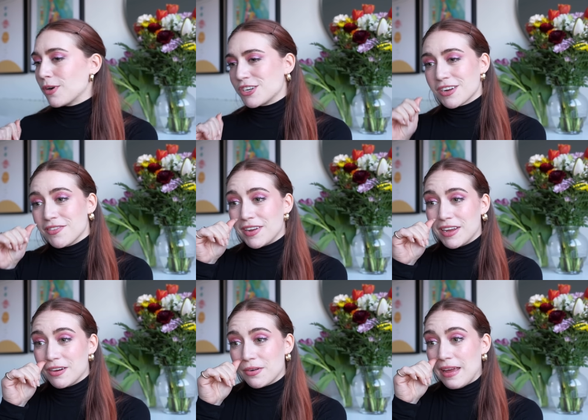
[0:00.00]
watching a
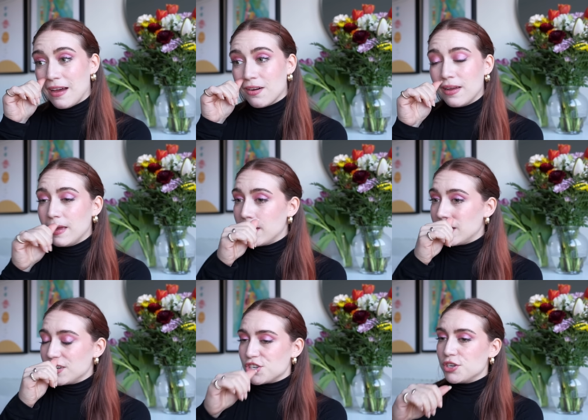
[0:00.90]
video now,
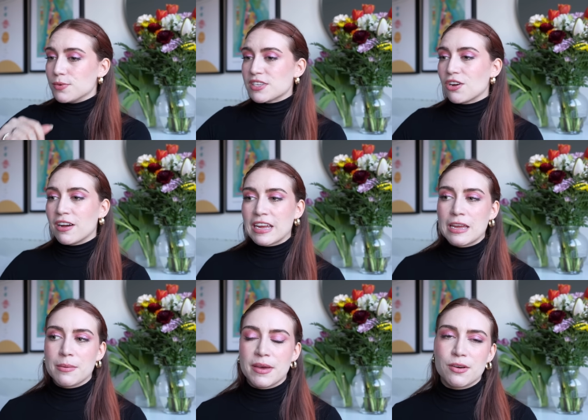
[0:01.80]
and she was
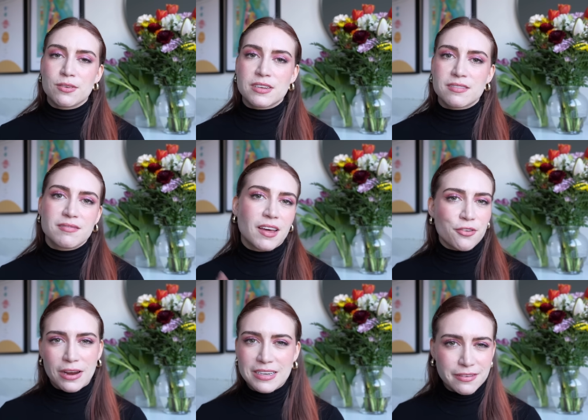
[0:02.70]
talking about
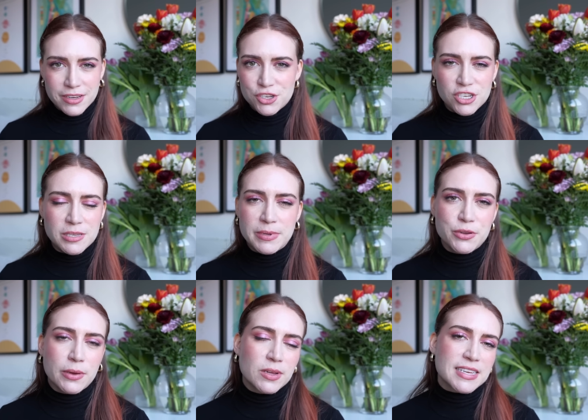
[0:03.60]
other activities she's been
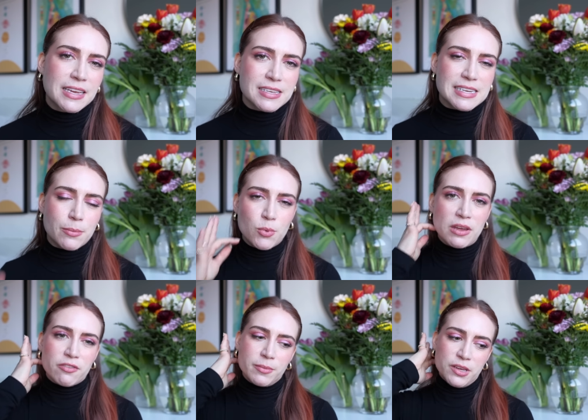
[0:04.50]
doing while taking a step away
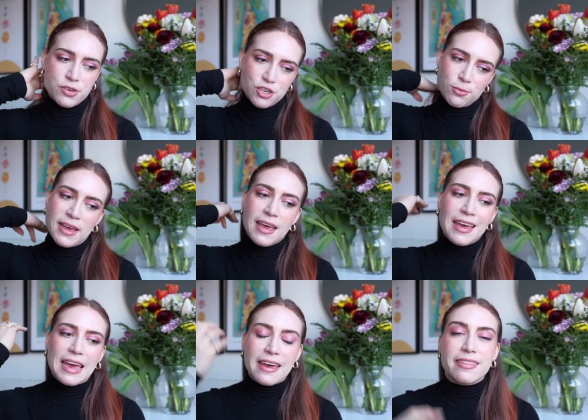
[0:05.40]
from YouTube.
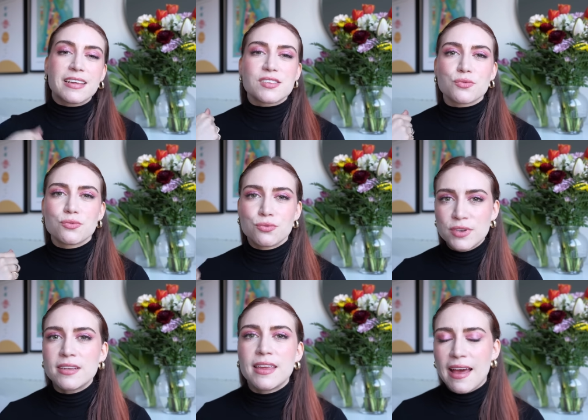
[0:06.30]
And that's
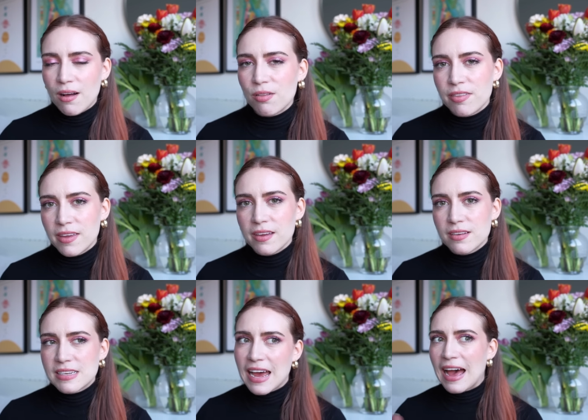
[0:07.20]
really healthy
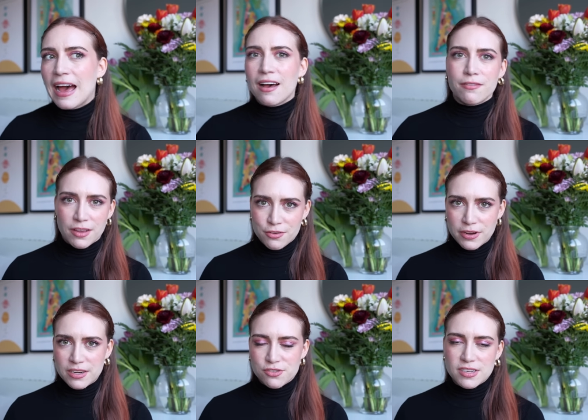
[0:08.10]
to have other
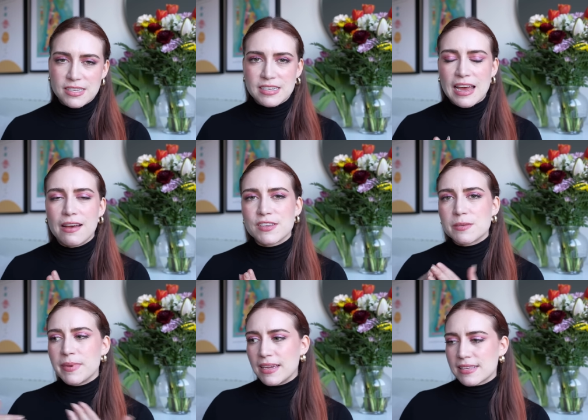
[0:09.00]
interests and to have
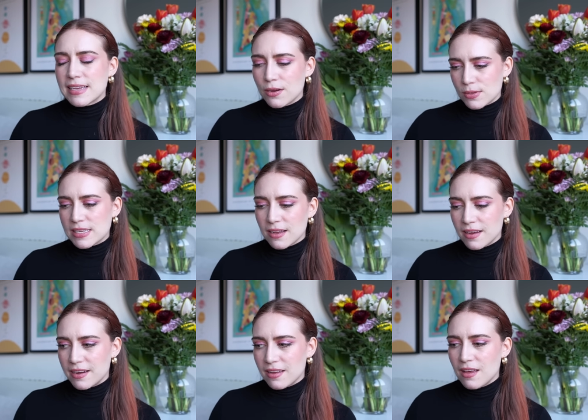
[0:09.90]
space
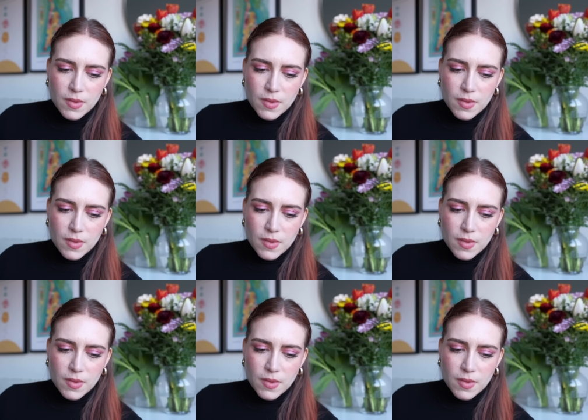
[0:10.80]
outside.